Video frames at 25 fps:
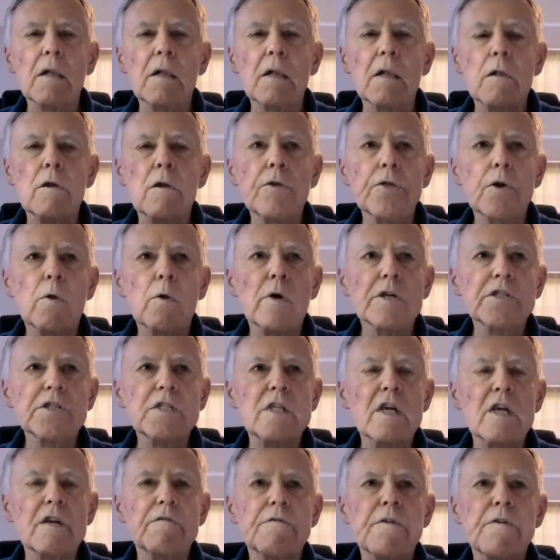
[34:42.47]
Uh,
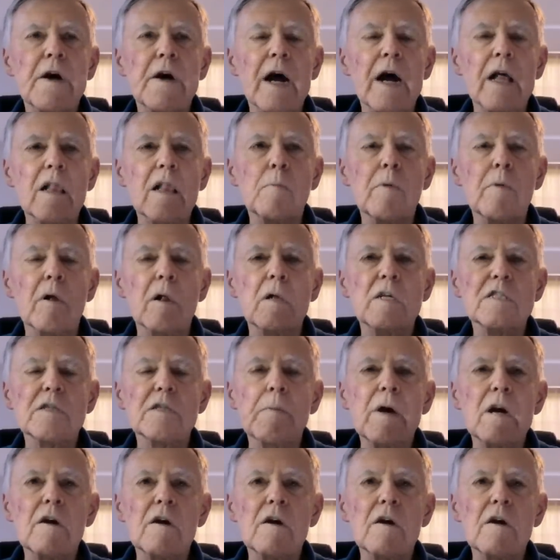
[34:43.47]
Luther wasn't infallible.